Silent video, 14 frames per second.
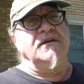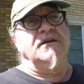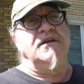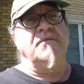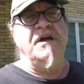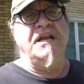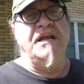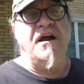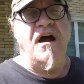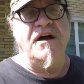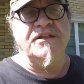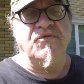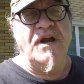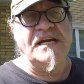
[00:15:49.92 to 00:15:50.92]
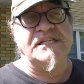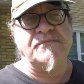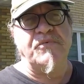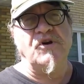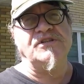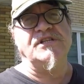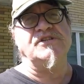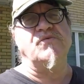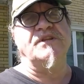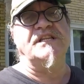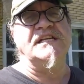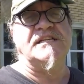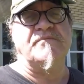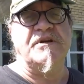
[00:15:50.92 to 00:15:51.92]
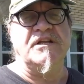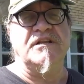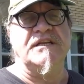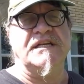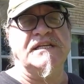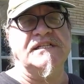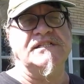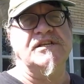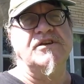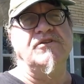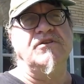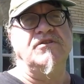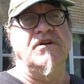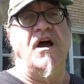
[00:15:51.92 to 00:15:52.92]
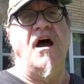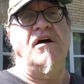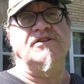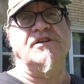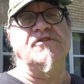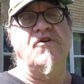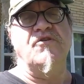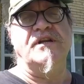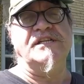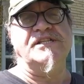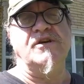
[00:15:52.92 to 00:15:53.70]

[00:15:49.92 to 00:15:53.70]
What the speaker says: Committee on the Rights of Persons with Disabilities, also known as